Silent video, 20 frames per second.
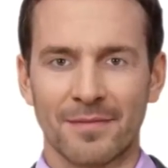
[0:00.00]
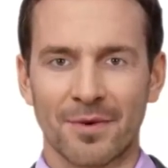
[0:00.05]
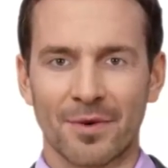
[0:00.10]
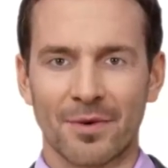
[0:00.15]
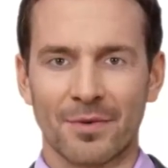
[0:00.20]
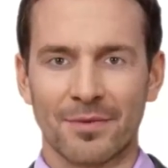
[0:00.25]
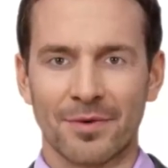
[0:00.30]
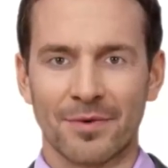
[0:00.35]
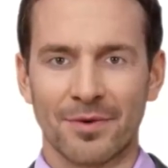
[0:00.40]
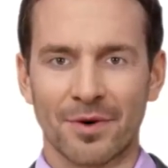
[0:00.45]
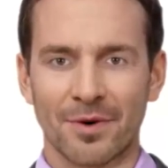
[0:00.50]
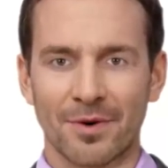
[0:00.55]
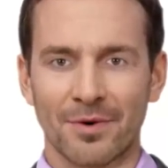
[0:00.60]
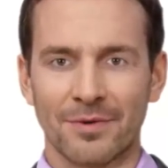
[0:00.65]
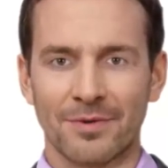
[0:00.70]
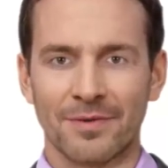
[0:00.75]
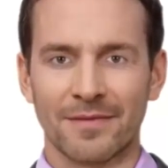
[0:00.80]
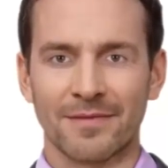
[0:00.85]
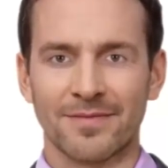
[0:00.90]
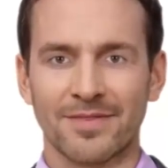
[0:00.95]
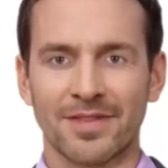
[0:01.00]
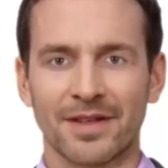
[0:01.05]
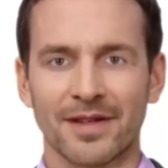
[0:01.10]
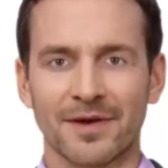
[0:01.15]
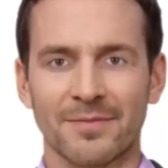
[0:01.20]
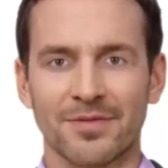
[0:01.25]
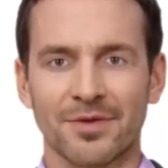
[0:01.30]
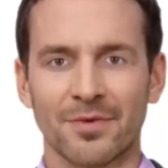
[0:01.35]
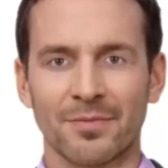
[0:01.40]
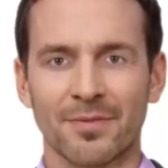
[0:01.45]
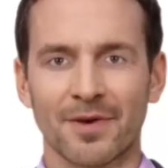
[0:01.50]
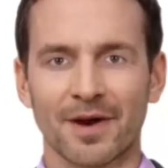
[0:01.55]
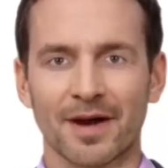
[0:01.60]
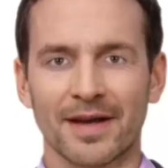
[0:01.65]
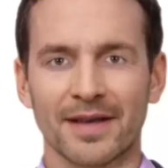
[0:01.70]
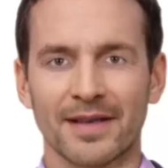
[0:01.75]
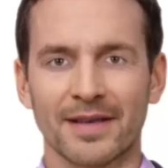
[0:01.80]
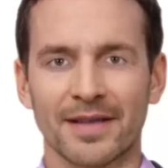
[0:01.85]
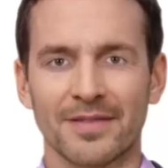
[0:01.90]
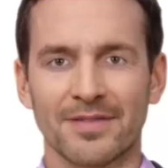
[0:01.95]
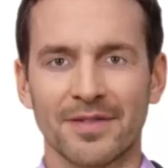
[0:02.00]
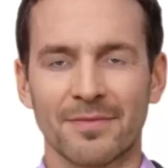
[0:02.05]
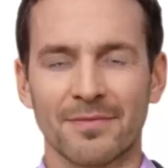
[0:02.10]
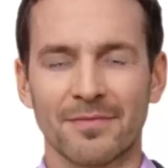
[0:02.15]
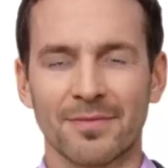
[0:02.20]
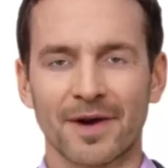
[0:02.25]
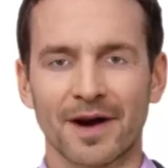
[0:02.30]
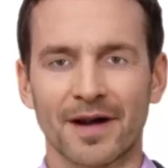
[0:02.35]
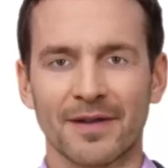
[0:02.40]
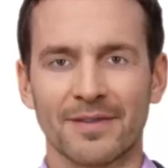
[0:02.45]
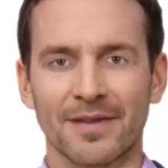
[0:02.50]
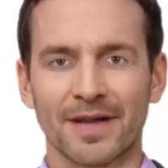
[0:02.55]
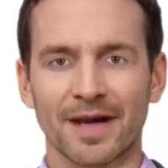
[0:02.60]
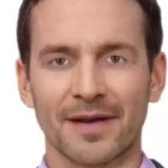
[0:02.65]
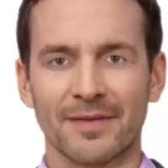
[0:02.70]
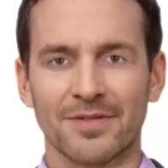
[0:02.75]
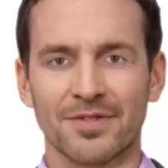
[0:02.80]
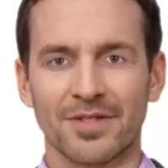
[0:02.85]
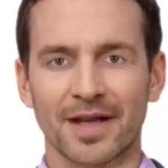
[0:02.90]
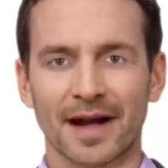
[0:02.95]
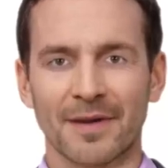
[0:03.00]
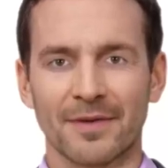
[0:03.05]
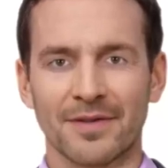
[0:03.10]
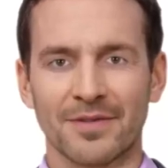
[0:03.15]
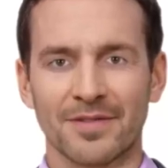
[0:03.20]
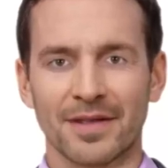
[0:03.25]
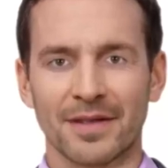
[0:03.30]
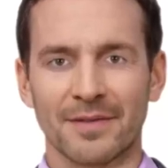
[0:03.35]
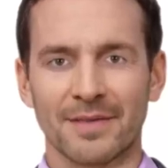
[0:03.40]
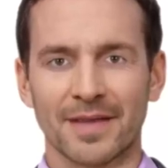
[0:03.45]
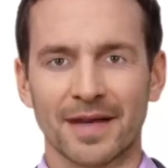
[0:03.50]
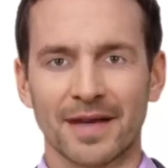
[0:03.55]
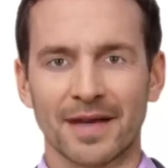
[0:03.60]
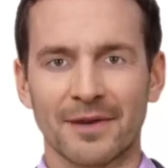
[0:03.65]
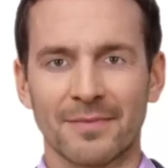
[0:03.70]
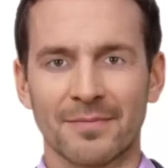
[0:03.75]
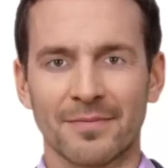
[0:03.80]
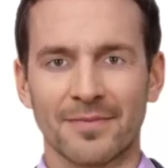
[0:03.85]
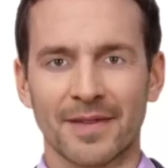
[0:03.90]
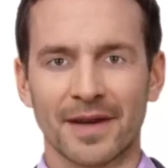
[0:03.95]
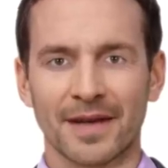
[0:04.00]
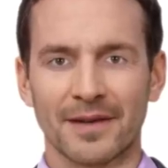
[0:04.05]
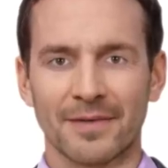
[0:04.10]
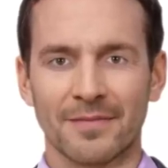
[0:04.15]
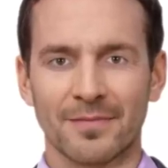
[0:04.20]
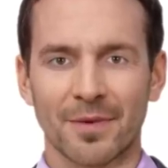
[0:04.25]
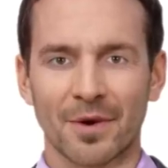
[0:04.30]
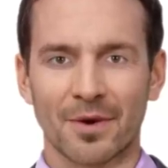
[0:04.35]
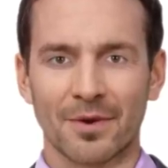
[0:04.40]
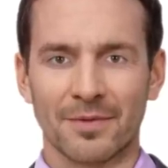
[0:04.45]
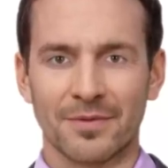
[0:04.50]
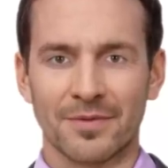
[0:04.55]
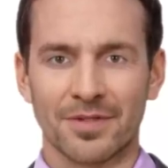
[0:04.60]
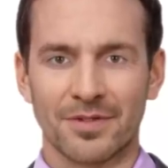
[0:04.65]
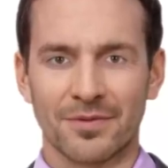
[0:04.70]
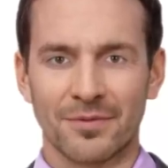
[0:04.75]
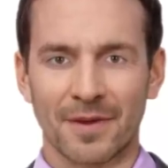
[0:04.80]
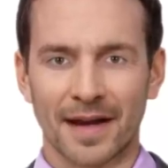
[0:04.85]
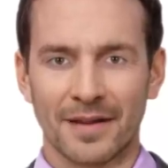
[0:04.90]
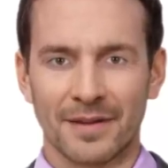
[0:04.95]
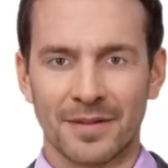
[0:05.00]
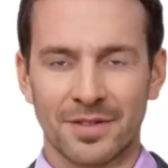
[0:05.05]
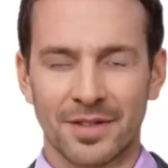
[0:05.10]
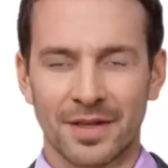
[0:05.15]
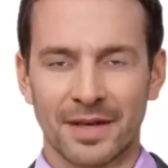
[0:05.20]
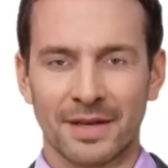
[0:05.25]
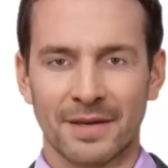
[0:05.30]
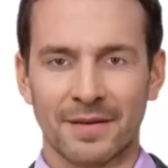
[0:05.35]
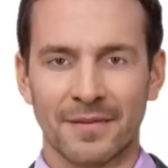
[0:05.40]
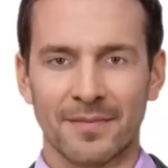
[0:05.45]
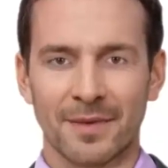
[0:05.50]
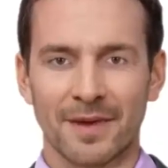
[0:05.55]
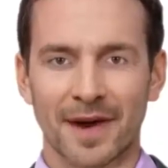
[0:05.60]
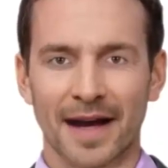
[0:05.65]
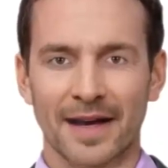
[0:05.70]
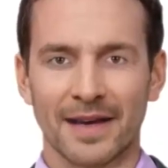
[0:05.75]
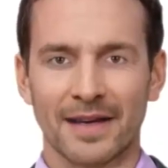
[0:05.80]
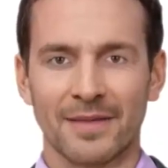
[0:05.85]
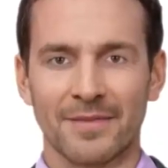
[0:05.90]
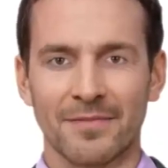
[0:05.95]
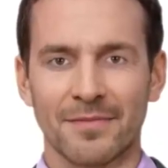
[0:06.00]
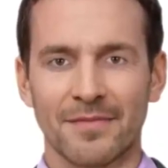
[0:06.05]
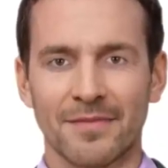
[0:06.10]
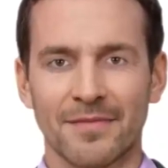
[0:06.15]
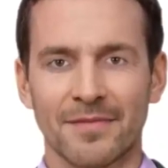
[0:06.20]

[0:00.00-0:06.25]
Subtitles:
Overall, Ticket to Ride is a fun and challenging game that involves strategy, planning,